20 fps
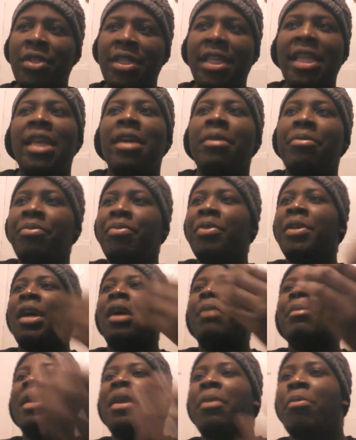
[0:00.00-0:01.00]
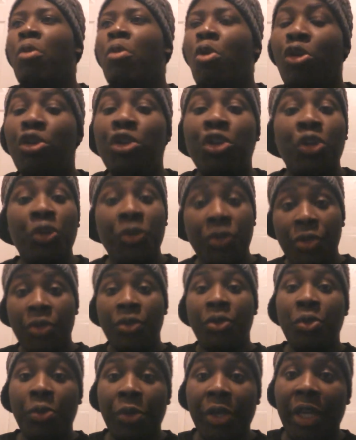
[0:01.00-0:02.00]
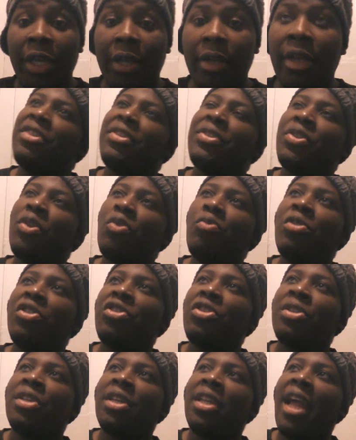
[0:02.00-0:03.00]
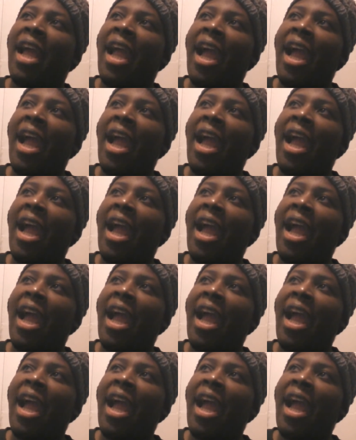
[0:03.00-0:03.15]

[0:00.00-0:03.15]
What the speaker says: see him becoming more used to doing it. There's so much that's gonna